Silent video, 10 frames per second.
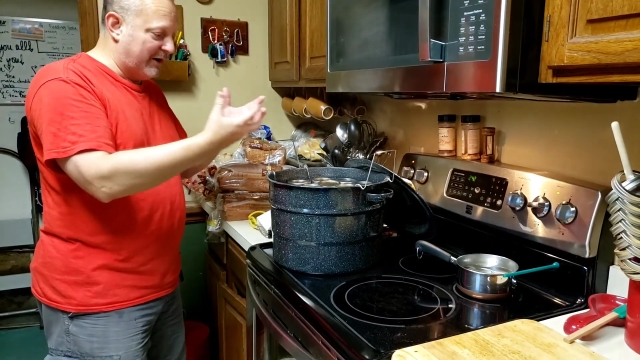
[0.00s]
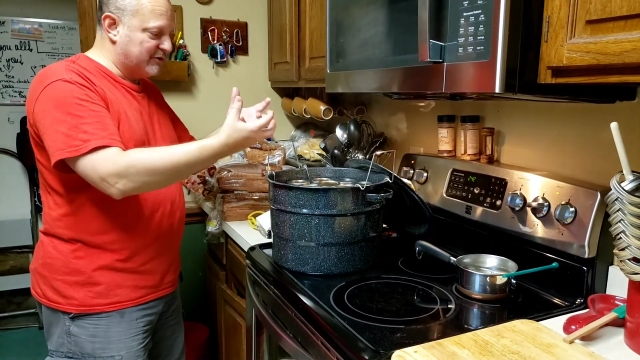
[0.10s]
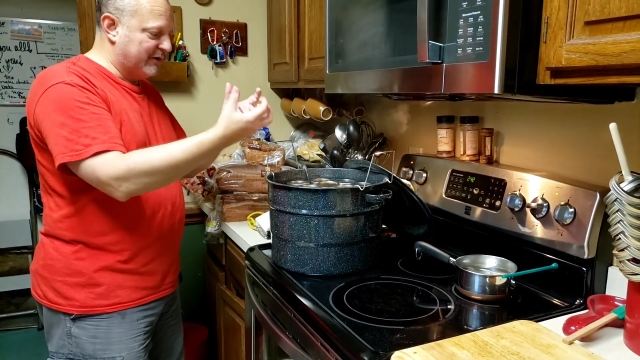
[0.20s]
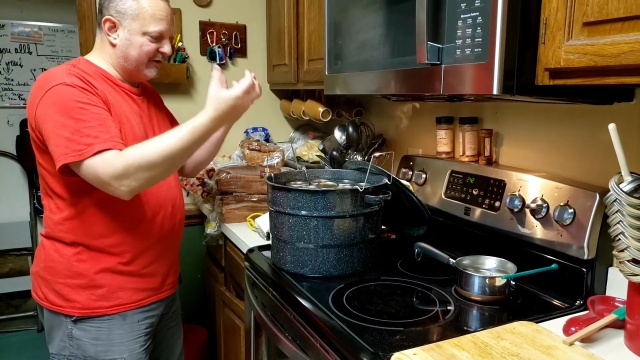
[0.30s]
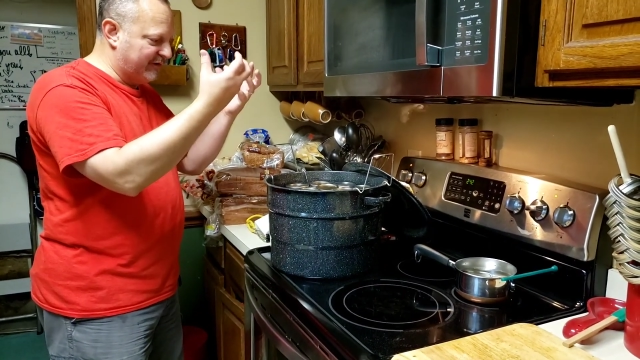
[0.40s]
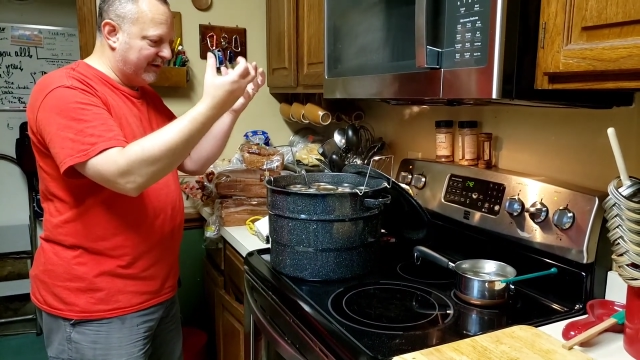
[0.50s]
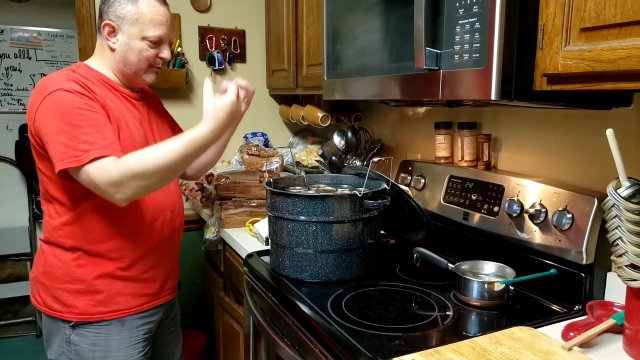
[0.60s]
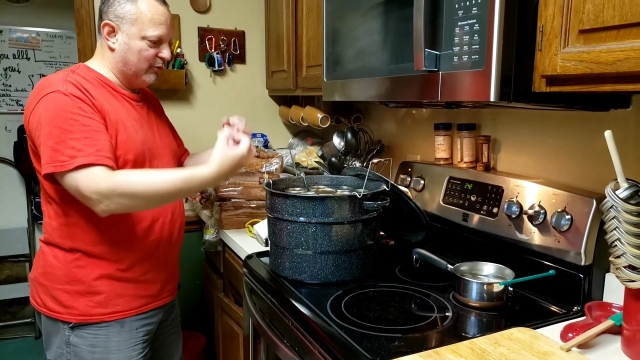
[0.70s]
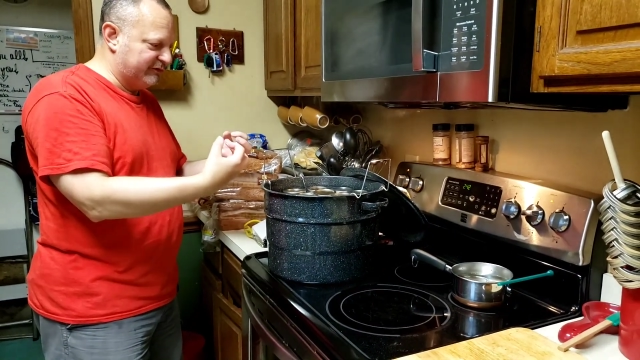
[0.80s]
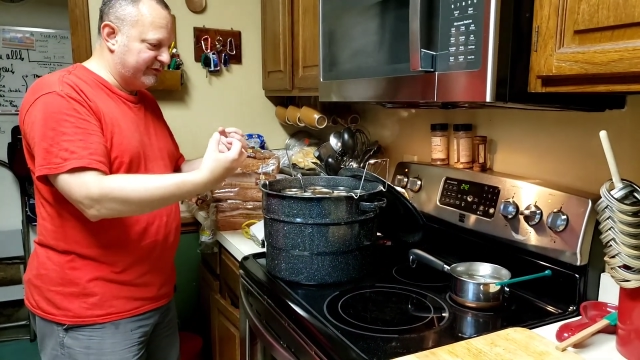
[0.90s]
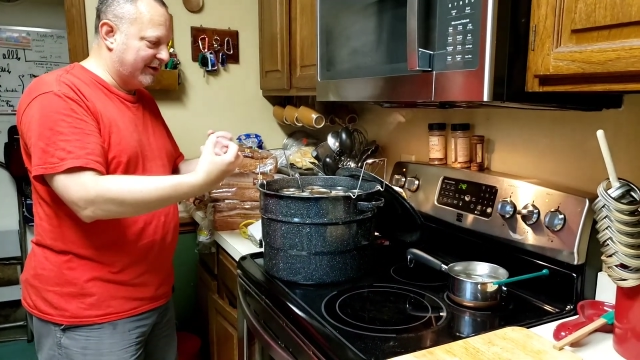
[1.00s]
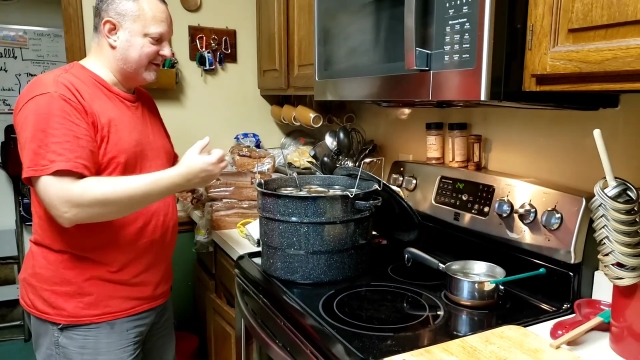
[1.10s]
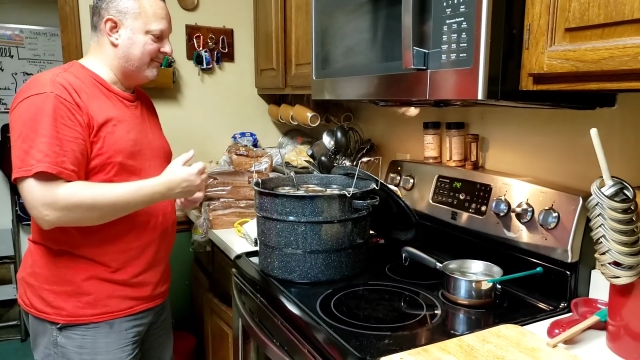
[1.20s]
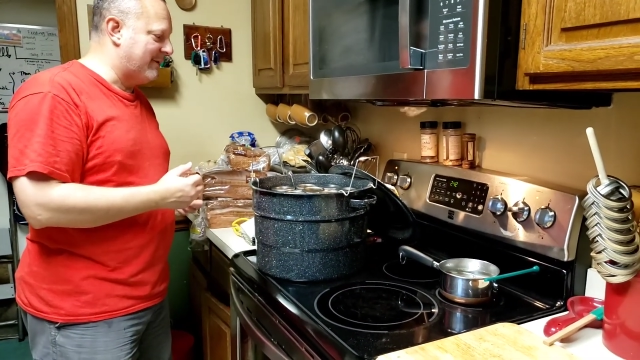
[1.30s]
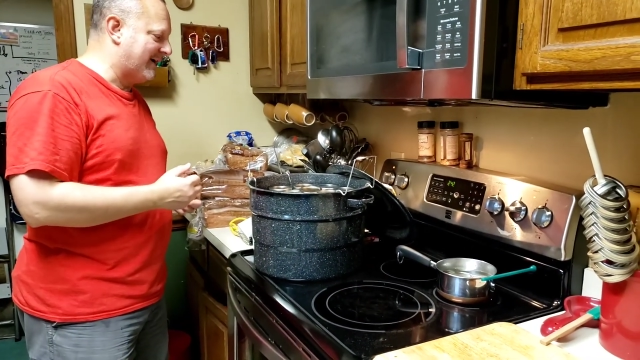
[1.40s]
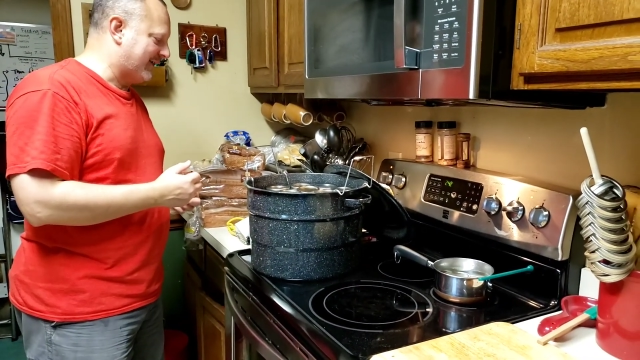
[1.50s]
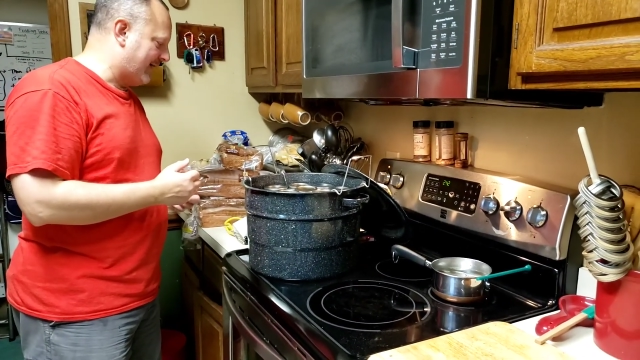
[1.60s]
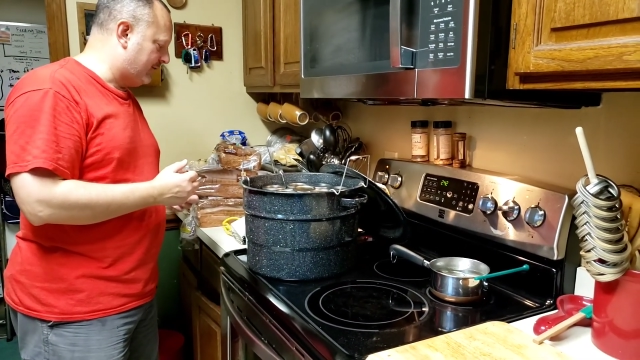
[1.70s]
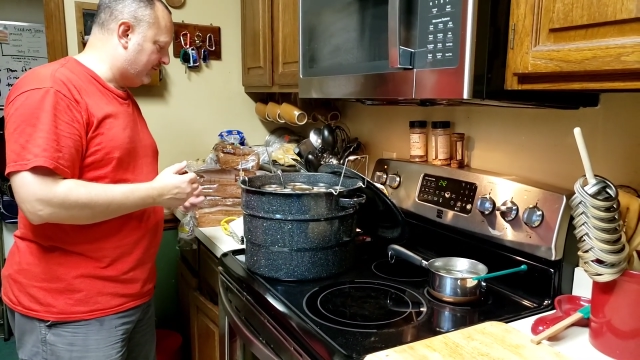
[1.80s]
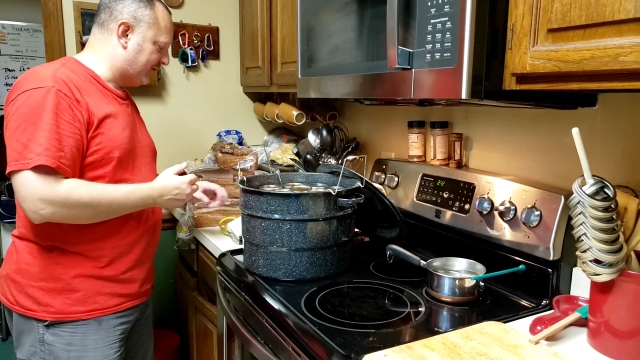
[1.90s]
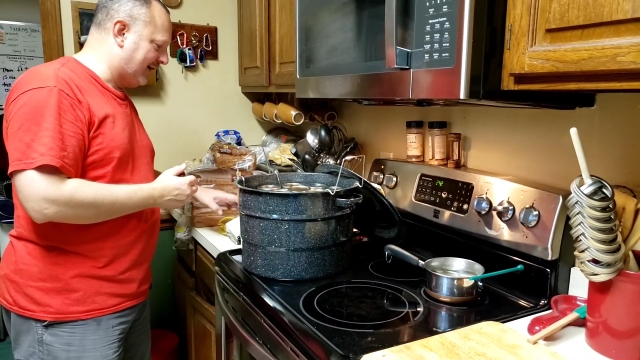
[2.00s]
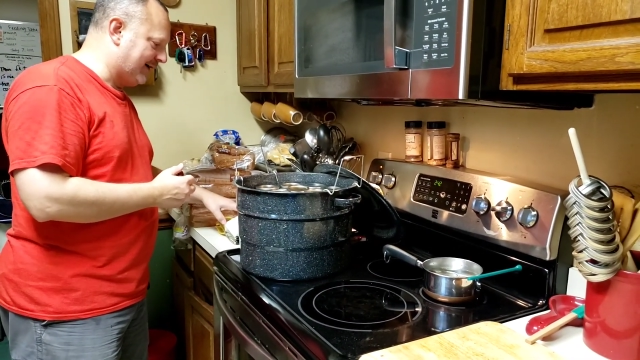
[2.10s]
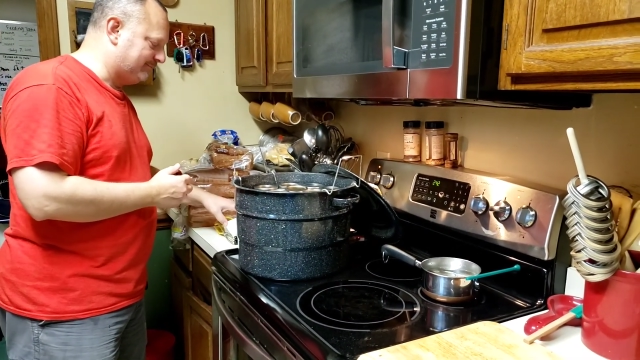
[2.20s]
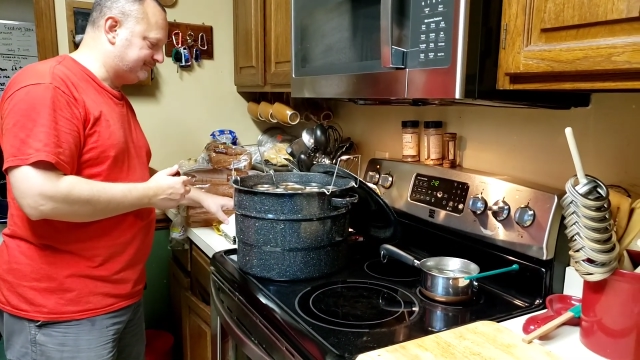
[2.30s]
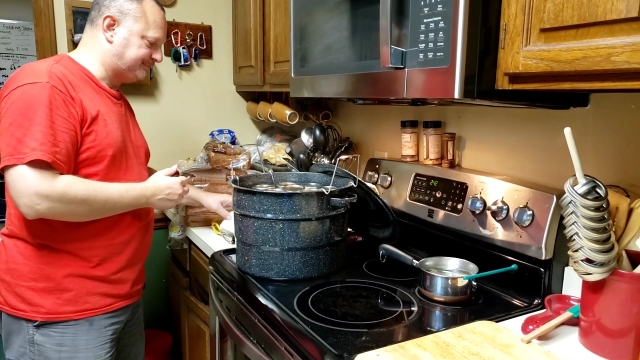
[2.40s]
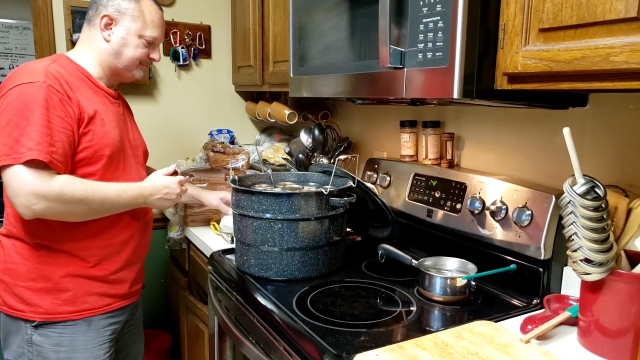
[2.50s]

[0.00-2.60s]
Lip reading: pressure that's in them will suck them back down on top.